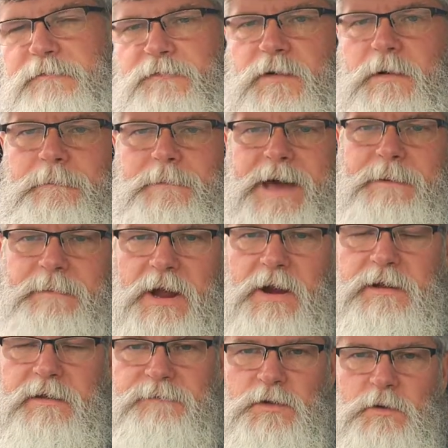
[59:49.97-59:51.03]
from my
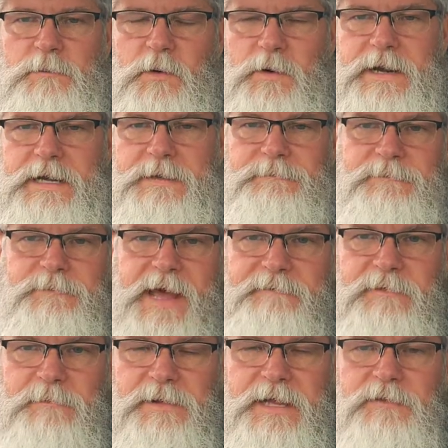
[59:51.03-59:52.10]
American viewpoint,
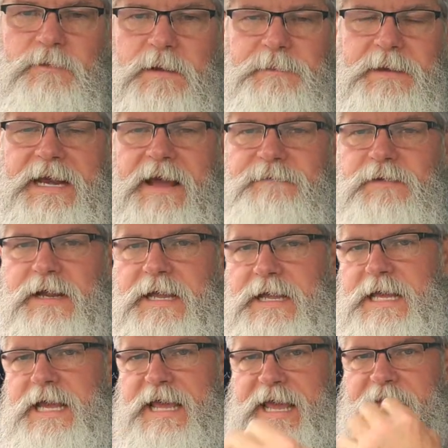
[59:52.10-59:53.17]
having played rugby in Africa
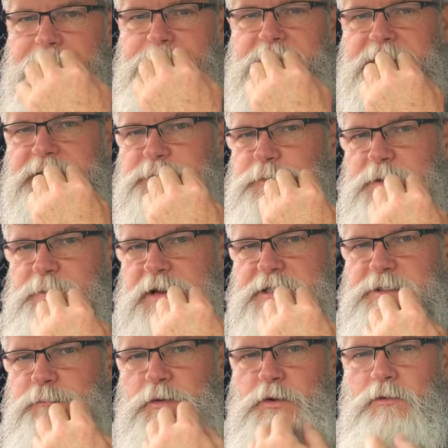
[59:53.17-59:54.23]
and been a
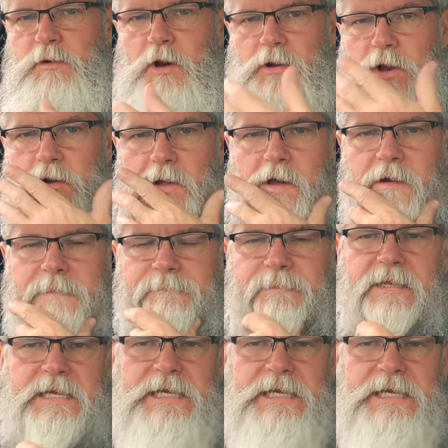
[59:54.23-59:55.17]
Springbok supporter all along,